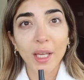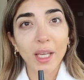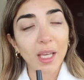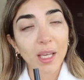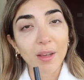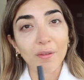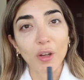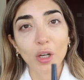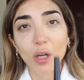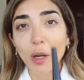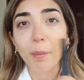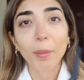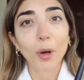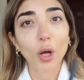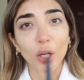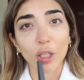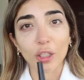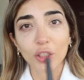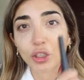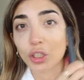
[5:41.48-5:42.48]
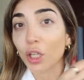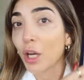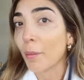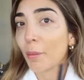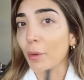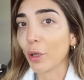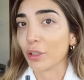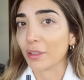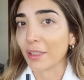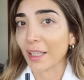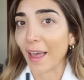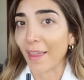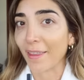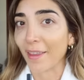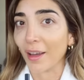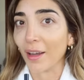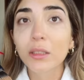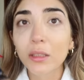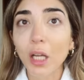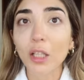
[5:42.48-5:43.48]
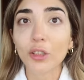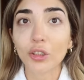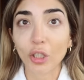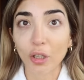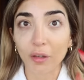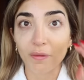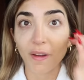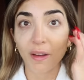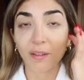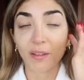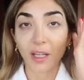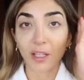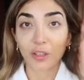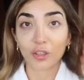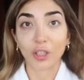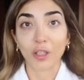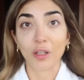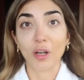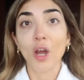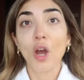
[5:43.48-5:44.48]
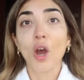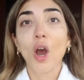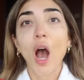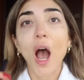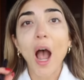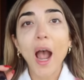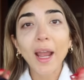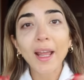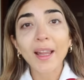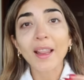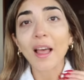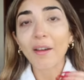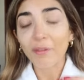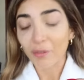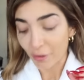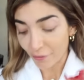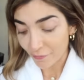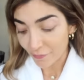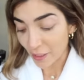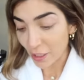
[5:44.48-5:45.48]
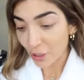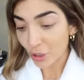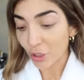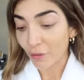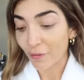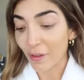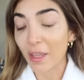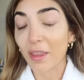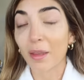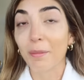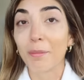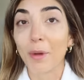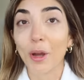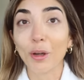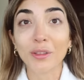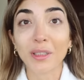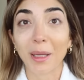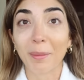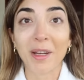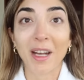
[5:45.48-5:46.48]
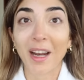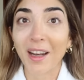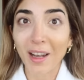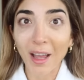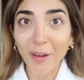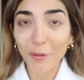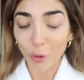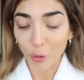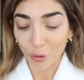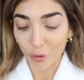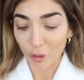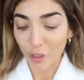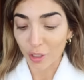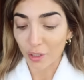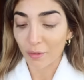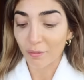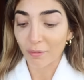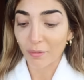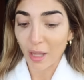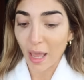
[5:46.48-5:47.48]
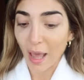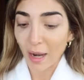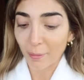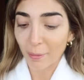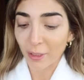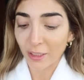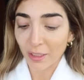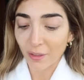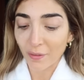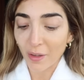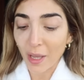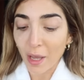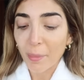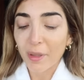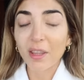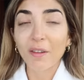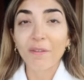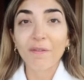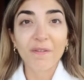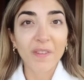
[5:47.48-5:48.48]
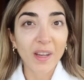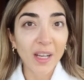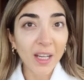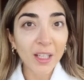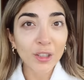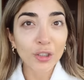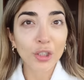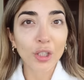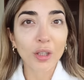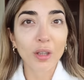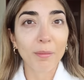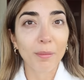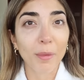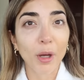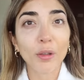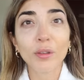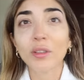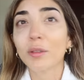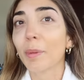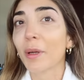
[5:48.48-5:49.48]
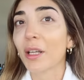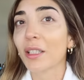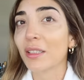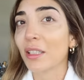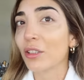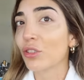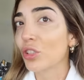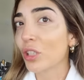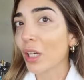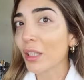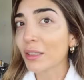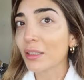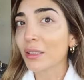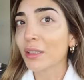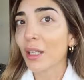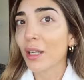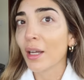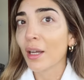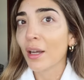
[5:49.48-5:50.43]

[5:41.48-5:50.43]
even, polished, put together. Such a good foundation. I love the finish of it the most. I mean, I love all those elements of it, but the finish the most because it just